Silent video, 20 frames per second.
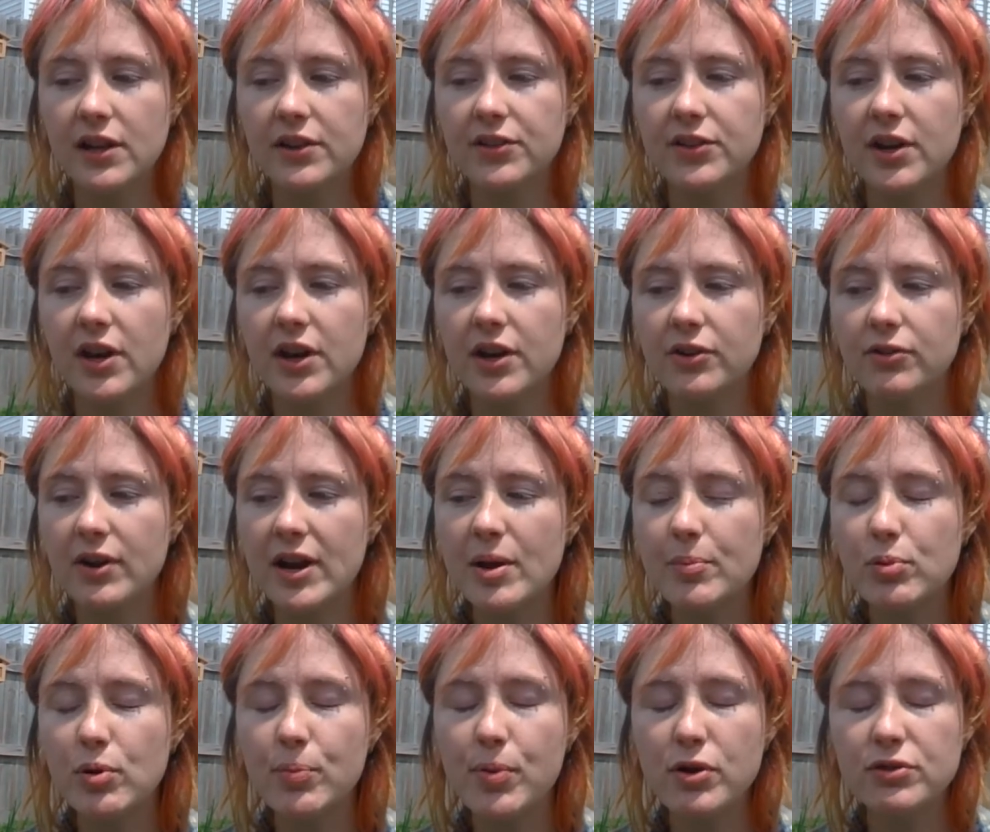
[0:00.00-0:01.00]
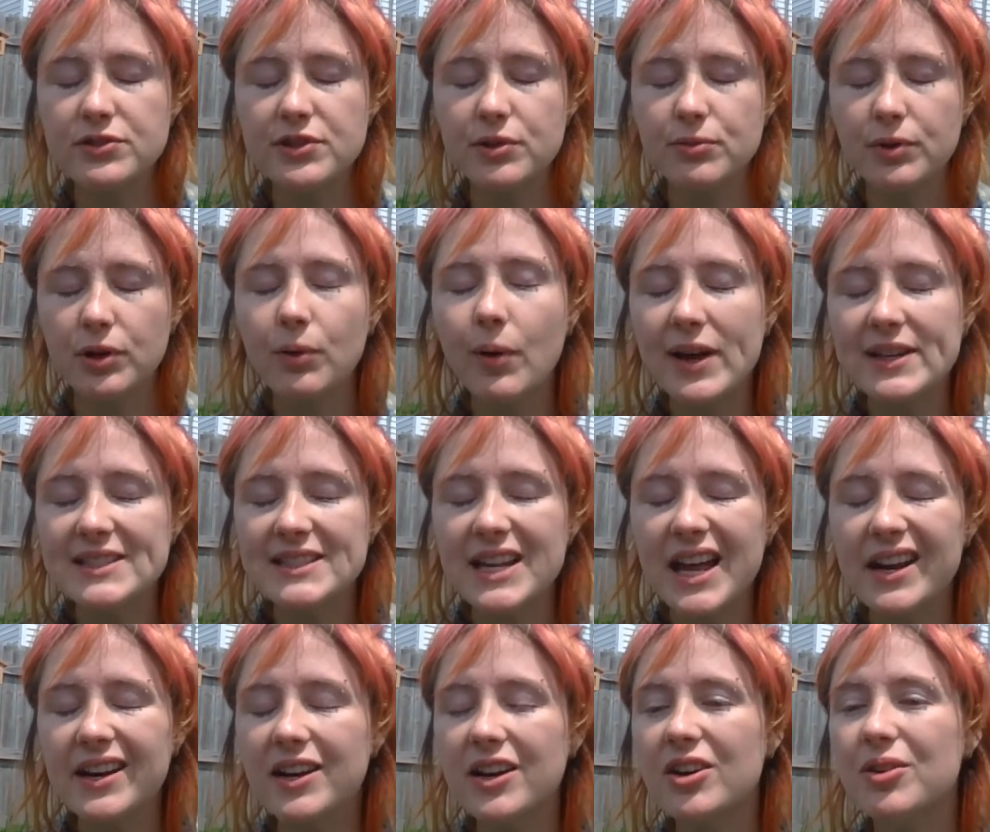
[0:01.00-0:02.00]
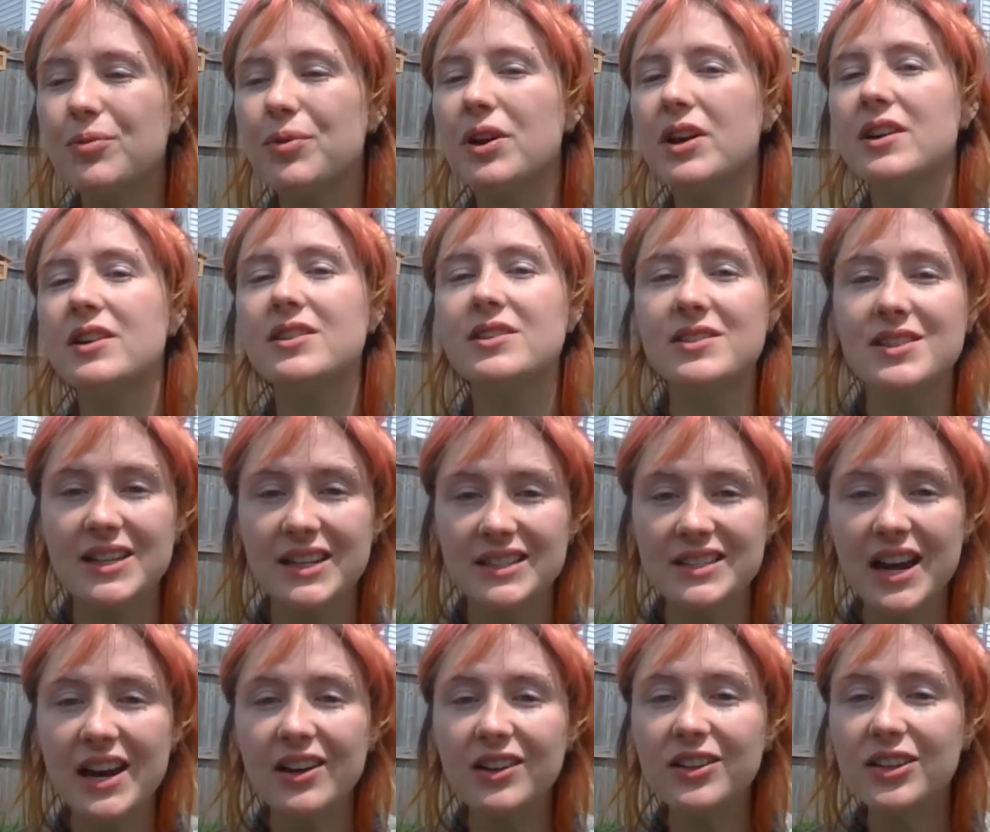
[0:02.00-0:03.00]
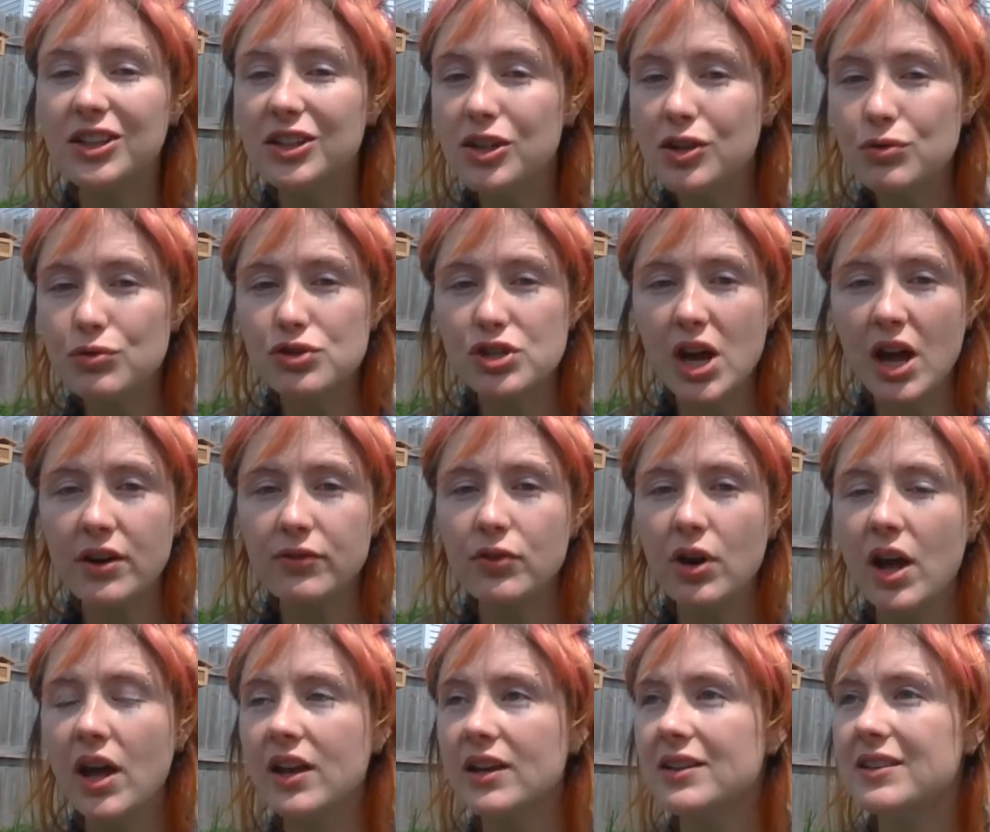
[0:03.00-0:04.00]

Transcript: The grant proposal request letter was an entirely new genre,